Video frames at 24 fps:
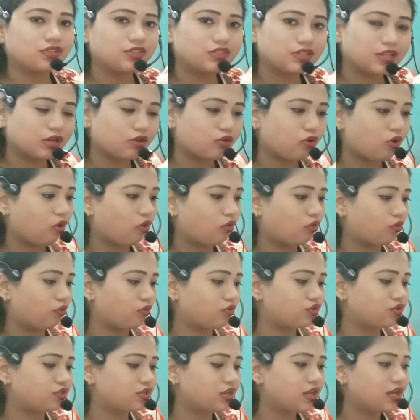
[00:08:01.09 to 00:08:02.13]
is a
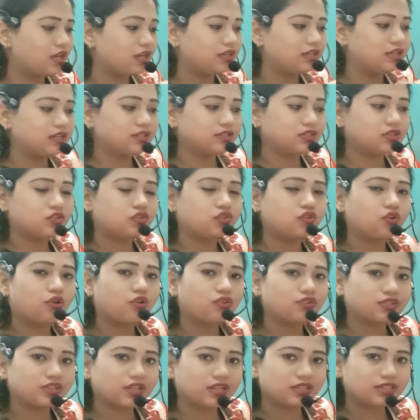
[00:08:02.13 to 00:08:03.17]
cockroach, this is
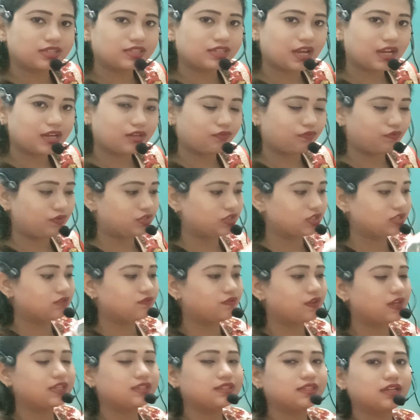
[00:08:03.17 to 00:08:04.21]
dorsal side which is
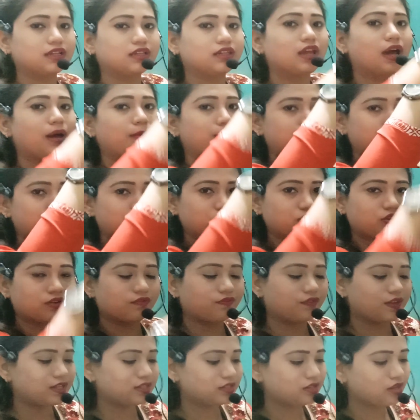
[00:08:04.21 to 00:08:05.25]
facing the upper
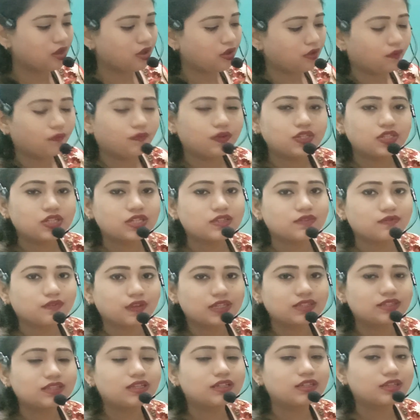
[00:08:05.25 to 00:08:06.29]
surface, which is
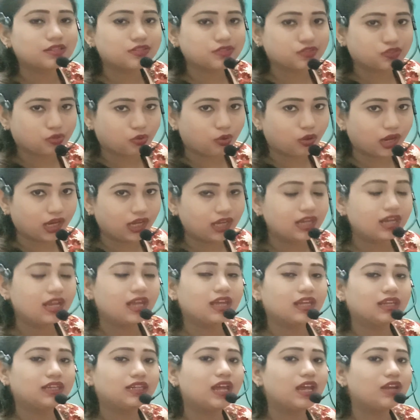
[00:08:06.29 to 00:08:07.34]
facing the soil,
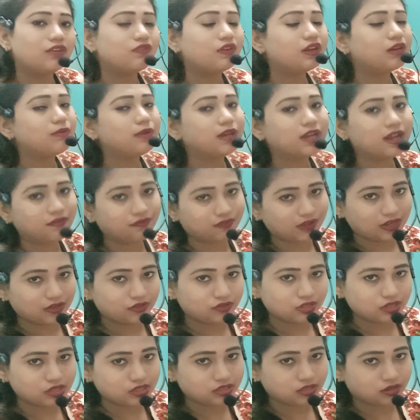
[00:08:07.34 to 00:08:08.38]
that will be the
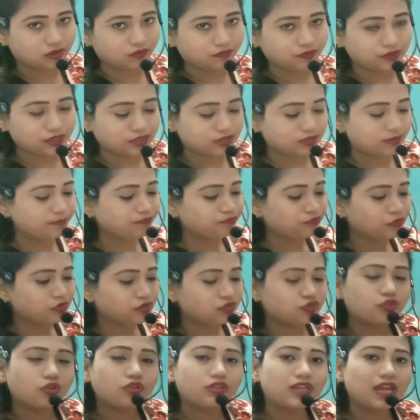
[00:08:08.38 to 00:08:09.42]
ventral surface.
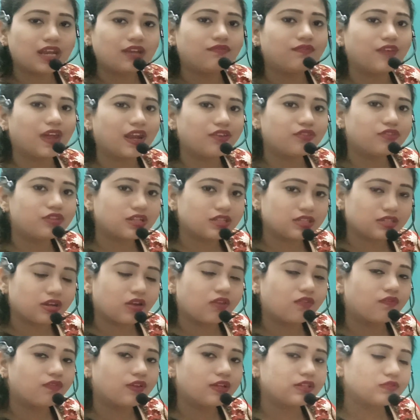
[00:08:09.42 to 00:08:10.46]
So that ventral
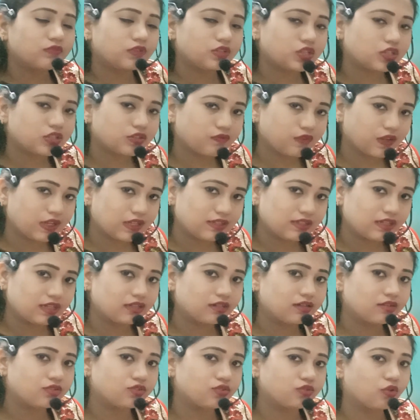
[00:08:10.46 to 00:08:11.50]
surface which is facing
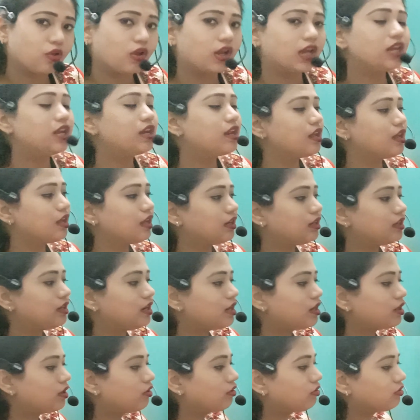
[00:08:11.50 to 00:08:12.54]
the soil,
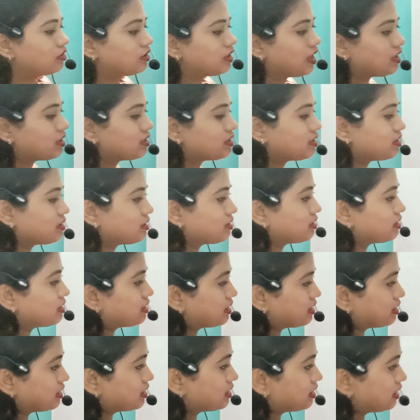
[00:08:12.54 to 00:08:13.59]
there, that's
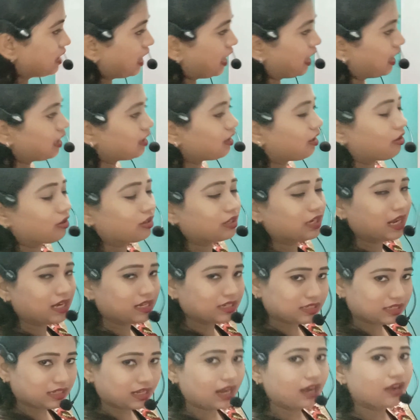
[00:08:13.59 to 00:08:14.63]
that
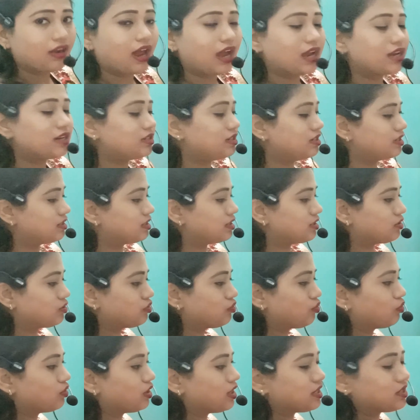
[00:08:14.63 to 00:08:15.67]
sclerite, this is
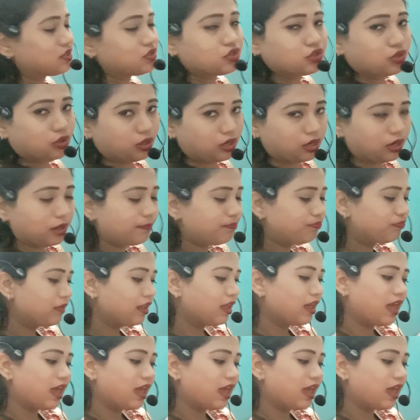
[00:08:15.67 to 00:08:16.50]
known as sternum.